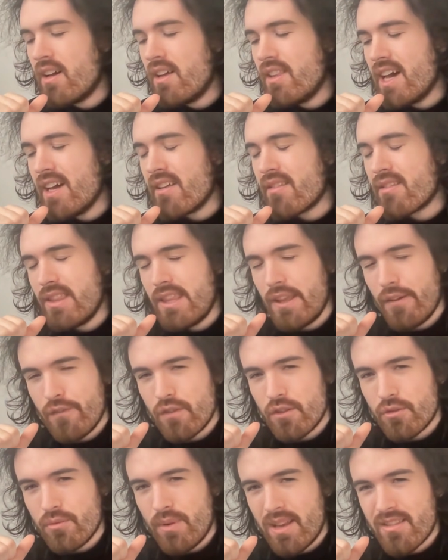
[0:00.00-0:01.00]
That is a
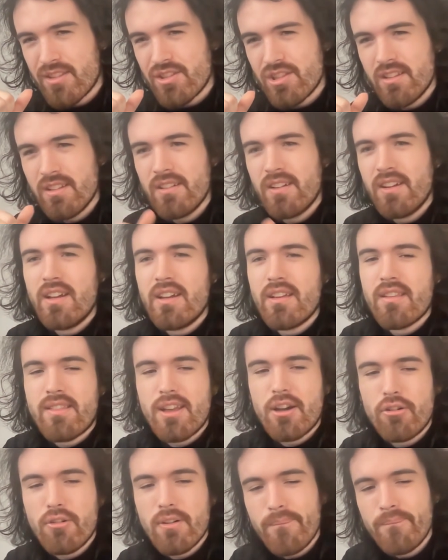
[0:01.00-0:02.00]
different question.
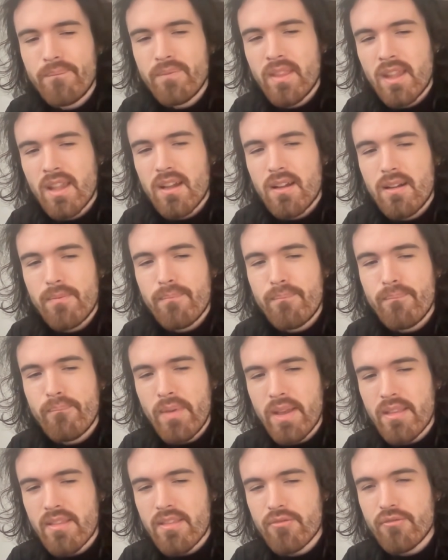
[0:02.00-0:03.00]
So,
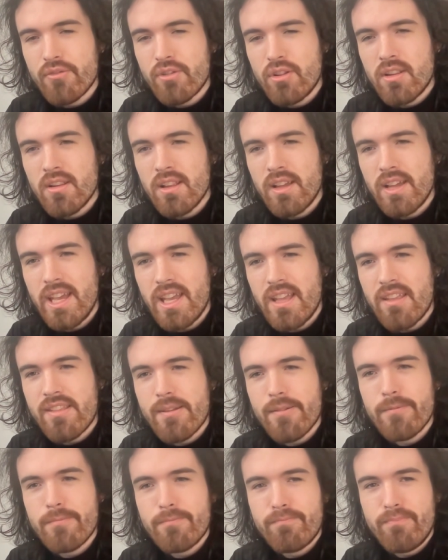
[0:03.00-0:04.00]
Mistral
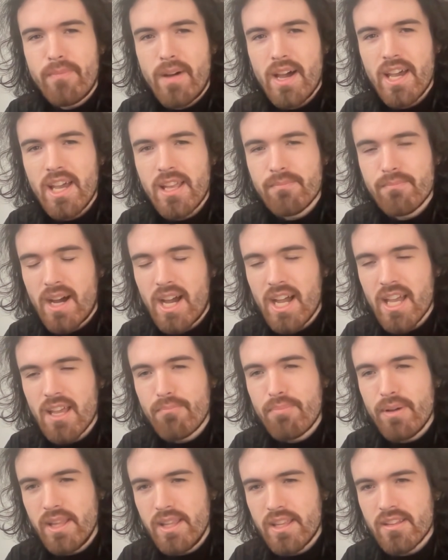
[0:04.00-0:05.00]
is, in my
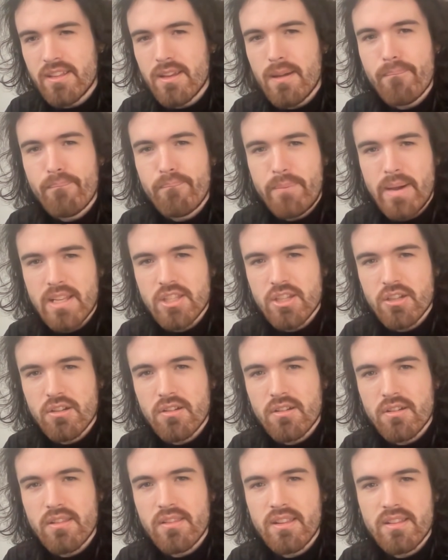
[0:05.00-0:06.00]
opinion,
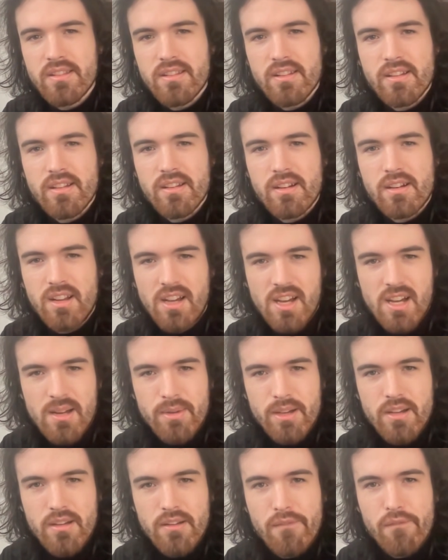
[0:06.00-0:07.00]
better than
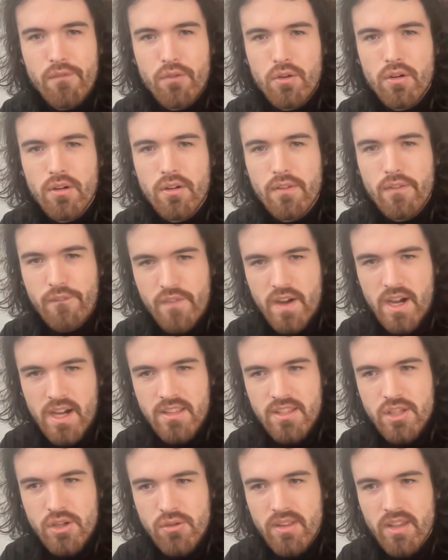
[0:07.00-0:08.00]
Llama for
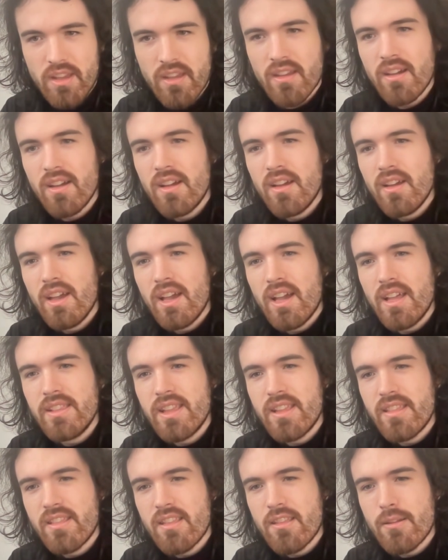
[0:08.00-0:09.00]
fine-tuning.
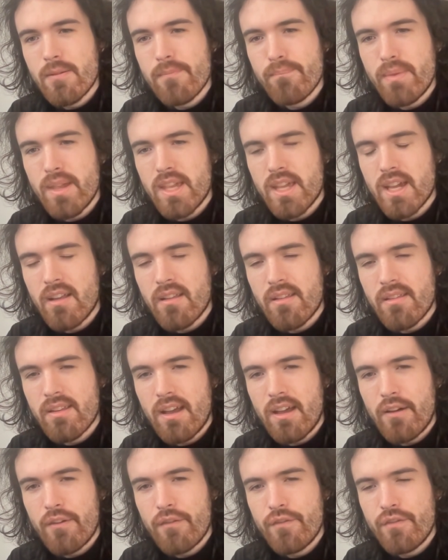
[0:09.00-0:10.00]
This is because
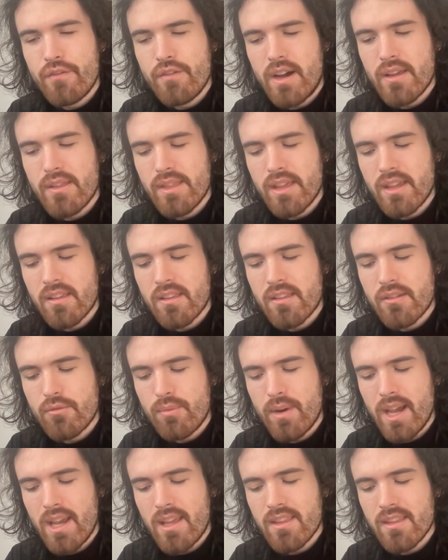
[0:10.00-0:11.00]
of, I think, the
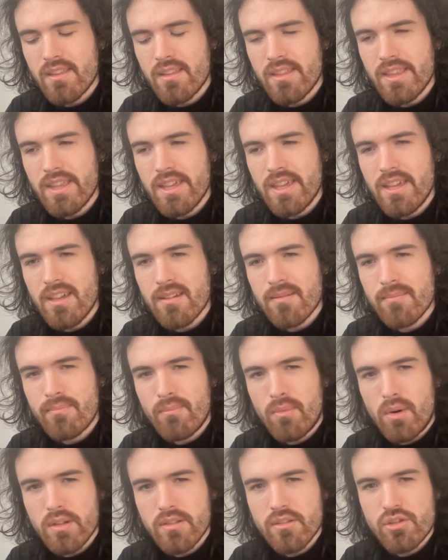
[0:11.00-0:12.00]
way that the
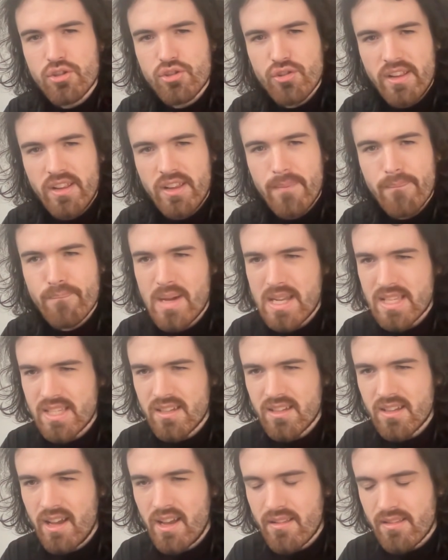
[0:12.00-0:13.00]
model training
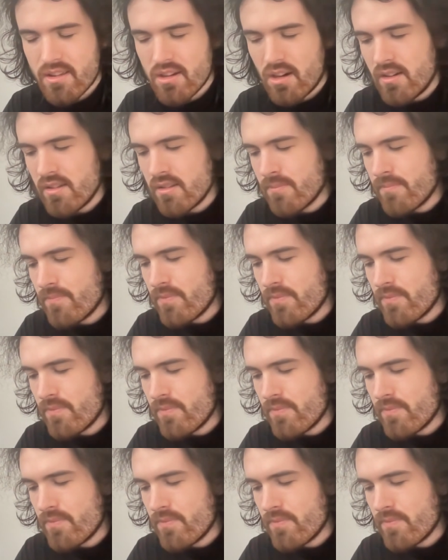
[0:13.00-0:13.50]
meta has gone.